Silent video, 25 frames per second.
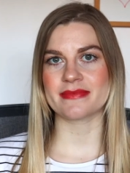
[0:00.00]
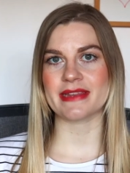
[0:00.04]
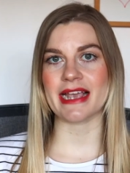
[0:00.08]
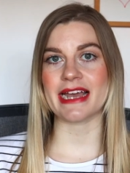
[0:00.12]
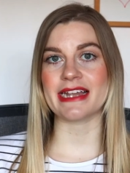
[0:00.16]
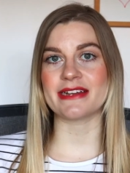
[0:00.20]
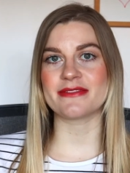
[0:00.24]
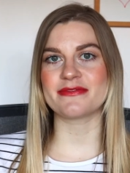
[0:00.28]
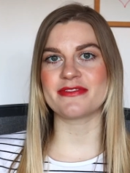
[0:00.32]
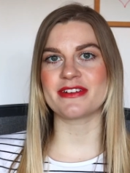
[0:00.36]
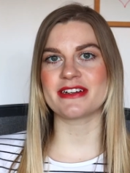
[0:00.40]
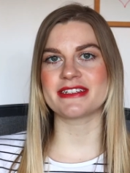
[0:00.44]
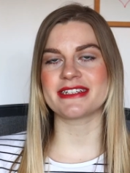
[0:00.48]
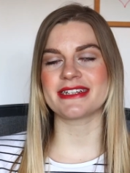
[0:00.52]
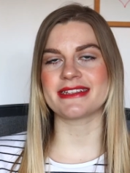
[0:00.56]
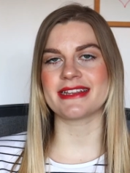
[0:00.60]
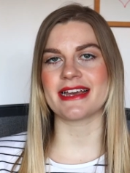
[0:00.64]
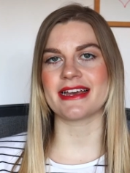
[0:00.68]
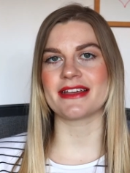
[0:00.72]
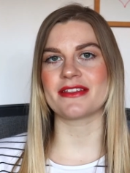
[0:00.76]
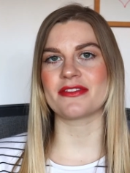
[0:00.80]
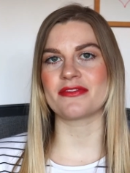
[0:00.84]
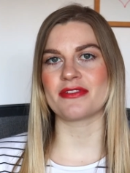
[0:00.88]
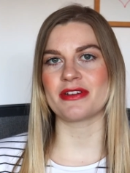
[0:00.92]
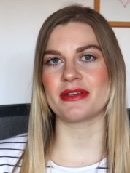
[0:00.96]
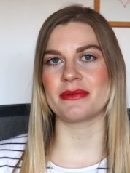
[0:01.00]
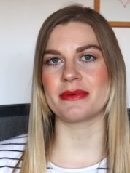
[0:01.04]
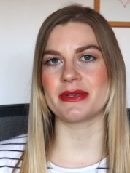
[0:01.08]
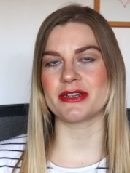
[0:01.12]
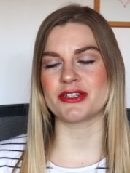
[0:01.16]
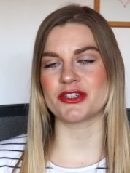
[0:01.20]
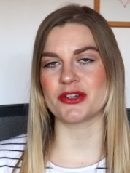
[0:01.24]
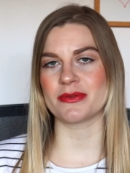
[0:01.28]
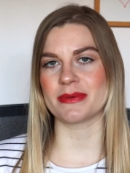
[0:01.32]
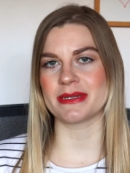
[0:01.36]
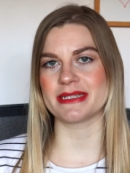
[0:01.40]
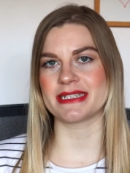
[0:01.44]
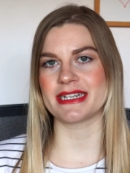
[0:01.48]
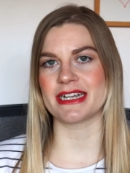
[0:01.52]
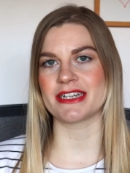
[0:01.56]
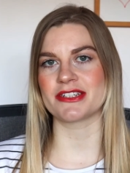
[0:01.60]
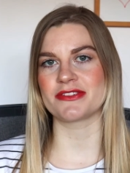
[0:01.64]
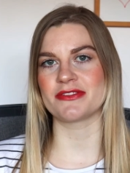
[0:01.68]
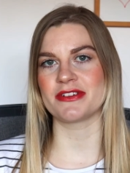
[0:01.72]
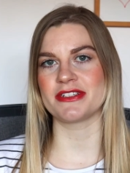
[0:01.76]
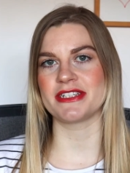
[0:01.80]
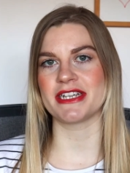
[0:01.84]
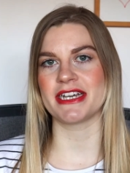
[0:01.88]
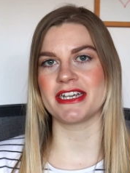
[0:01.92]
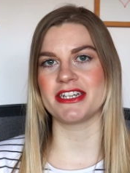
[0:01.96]
And I'm finding that a 3 week Shop My Stash
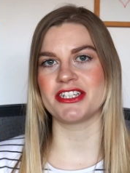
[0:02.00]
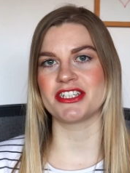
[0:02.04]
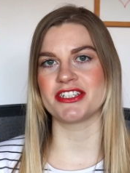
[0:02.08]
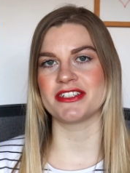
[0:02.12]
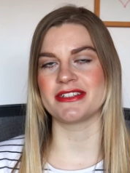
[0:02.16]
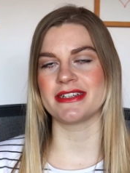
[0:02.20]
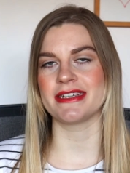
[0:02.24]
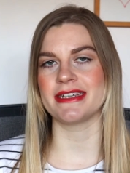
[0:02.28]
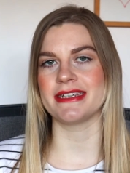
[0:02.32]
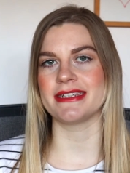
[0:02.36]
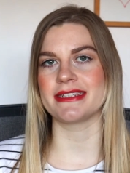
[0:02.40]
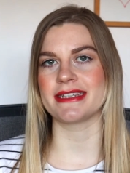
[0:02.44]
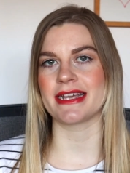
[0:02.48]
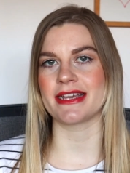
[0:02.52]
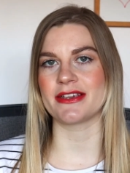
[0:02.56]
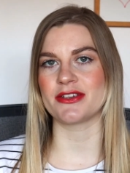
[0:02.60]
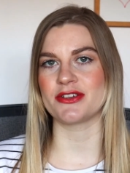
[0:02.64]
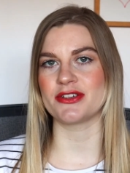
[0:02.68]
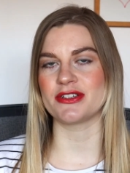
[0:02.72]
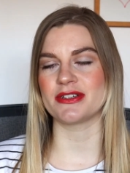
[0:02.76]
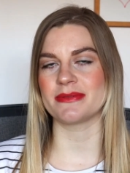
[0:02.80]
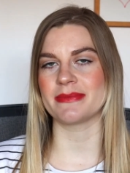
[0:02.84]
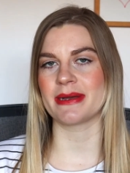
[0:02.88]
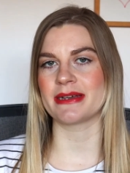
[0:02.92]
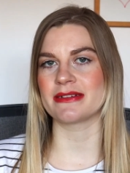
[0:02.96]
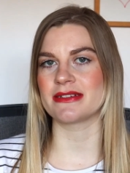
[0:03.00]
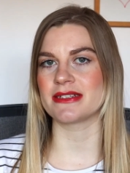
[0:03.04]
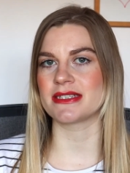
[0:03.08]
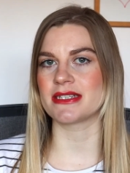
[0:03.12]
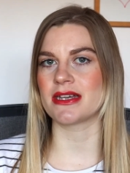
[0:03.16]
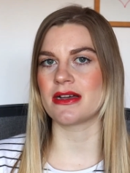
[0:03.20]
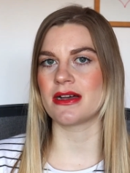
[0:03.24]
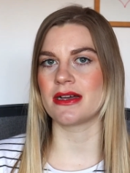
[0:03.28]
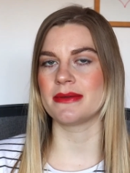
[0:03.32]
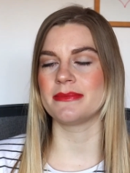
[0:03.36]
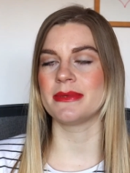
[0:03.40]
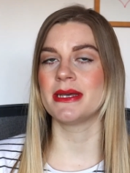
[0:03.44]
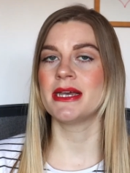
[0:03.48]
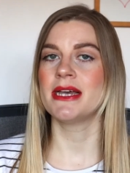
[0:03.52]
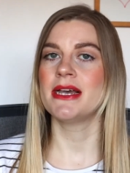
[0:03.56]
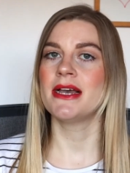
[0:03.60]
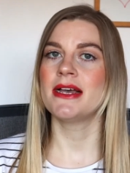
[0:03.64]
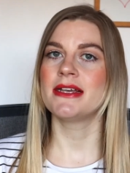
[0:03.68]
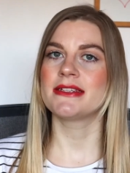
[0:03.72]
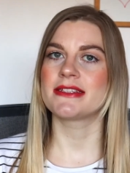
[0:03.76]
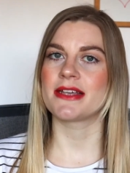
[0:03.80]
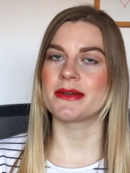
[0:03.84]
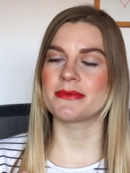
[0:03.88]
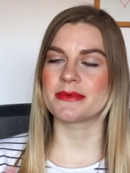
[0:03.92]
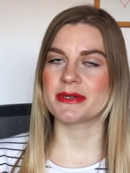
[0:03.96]
rotation is a good amount of time,
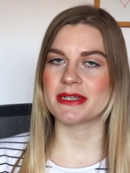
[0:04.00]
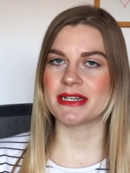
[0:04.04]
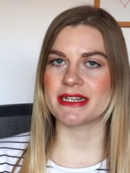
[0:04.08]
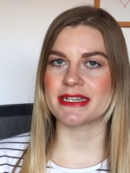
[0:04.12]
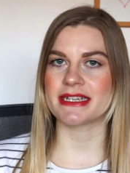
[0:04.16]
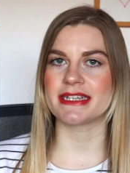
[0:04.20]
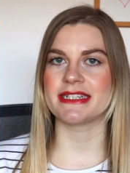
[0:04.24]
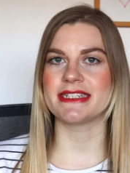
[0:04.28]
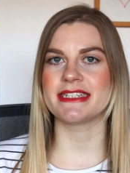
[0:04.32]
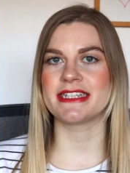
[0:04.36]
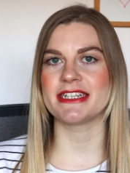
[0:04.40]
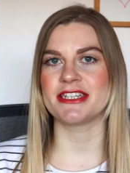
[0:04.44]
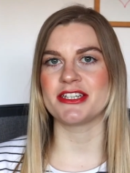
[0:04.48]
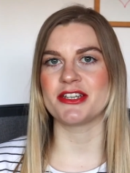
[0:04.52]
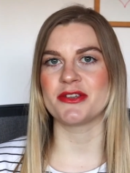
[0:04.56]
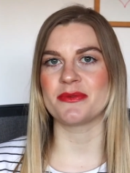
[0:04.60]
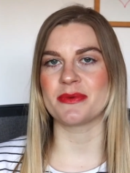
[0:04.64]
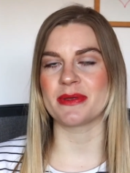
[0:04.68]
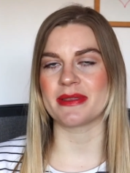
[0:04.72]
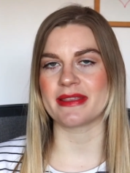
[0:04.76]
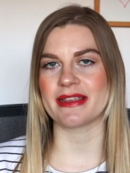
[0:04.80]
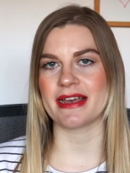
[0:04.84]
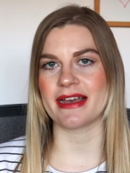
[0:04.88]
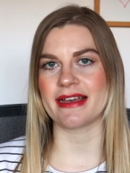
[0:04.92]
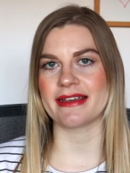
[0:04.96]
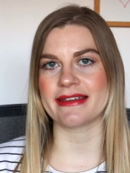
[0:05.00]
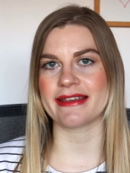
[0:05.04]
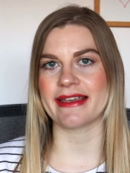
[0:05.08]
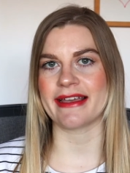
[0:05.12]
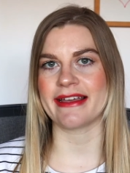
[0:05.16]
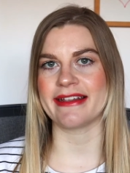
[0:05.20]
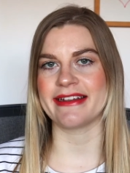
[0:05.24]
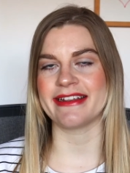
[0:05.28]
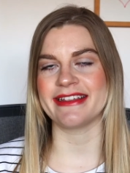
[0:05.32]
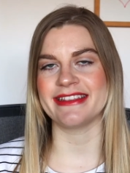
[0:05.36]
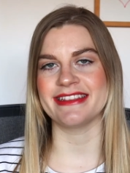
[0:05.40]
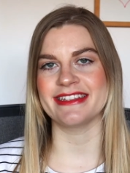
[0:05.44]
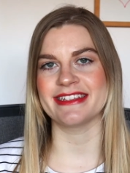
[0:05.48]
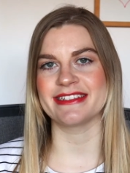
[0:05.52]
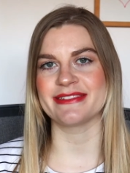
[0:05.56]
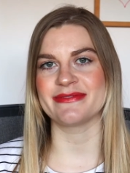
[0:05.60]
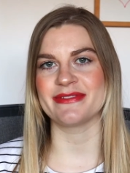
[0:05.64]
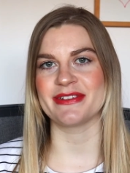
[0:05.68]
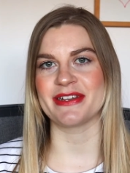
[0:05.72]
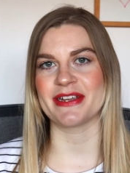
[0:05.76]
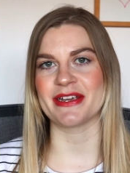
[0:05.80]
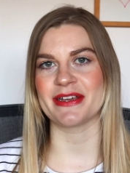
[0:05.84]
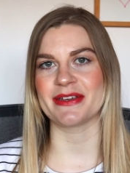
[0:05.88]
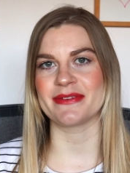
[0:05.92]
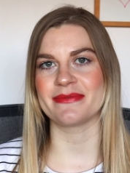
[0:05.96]
so I'm gonna continue with that again in this
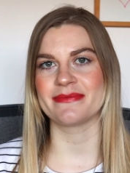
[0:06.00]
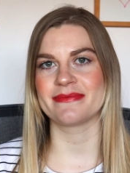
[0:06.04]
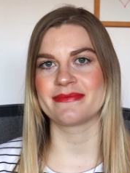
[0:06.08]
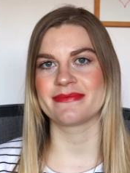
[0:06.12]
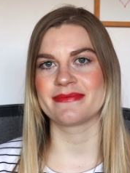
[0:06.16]
video.